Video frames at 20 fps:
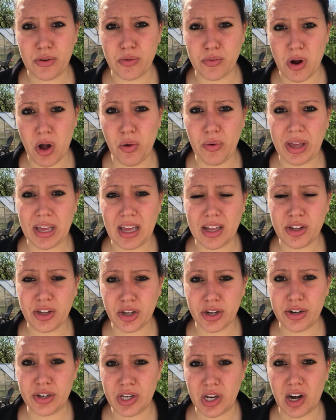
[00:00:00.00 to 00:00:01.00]
growing in
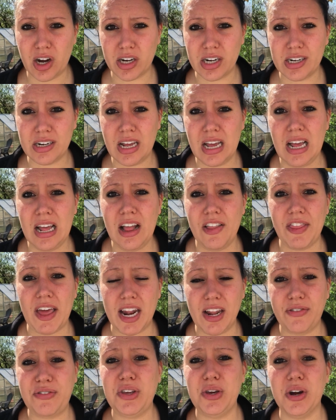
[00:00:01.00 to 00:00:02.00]
your yard
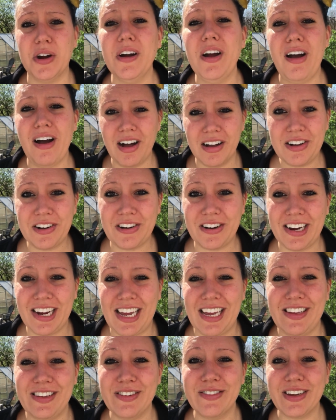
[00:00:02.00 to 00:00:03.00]
that if you're hungry,
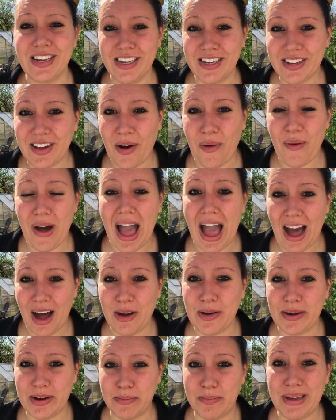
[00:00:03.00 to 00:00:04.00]
you can go
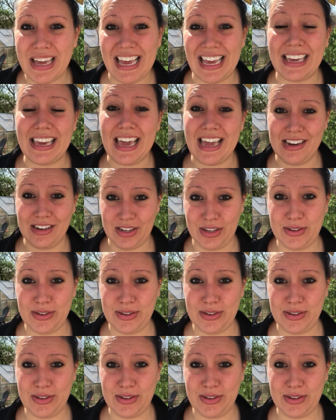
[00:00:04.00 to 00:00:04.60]
out and pick and